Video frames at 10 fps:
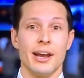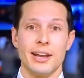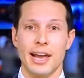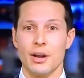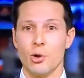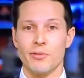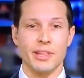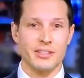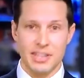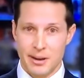And yet,
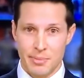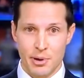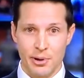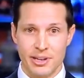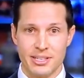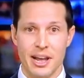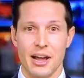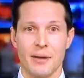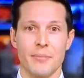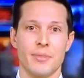over that same period of
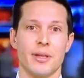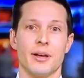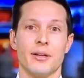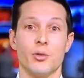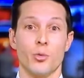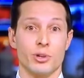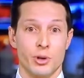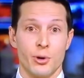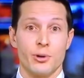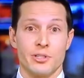time, the
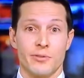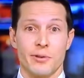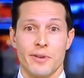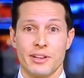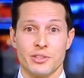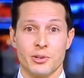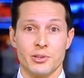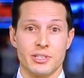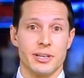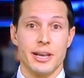returns for
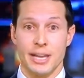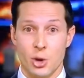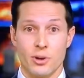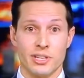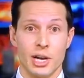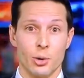investors in U.S.